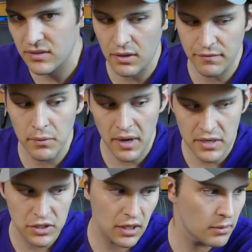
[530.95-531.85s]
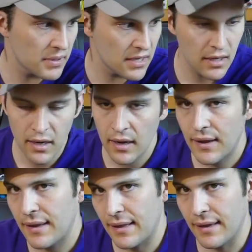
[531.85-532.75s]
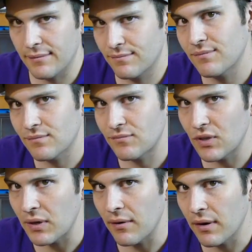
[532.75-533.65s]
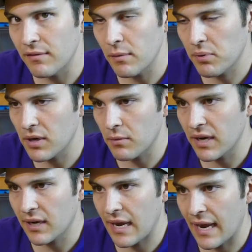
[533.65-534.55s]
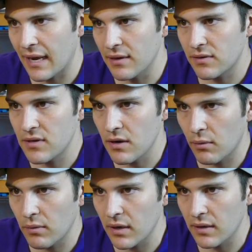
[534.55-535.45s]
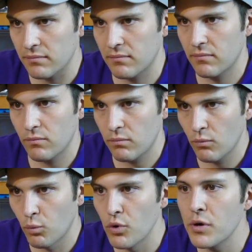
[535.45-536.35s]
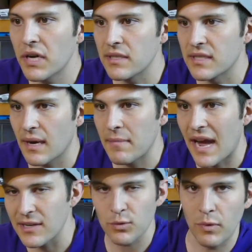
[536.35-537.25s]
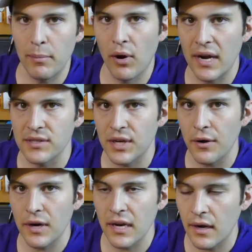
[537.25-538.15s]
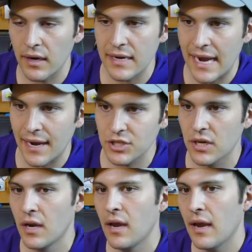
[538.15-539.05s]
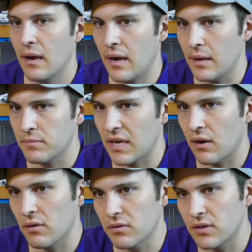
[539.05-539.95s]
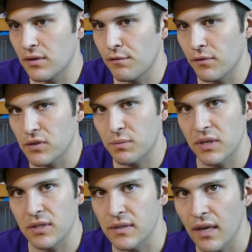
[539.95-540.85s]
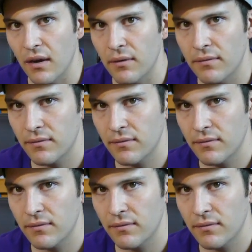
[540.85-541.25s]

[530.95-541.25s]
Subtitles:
So if you write in Sharpie, they'll get rid of it pretty quick. And you don't want to ruin some nice rubberized coating on a dash. They are good for switches though.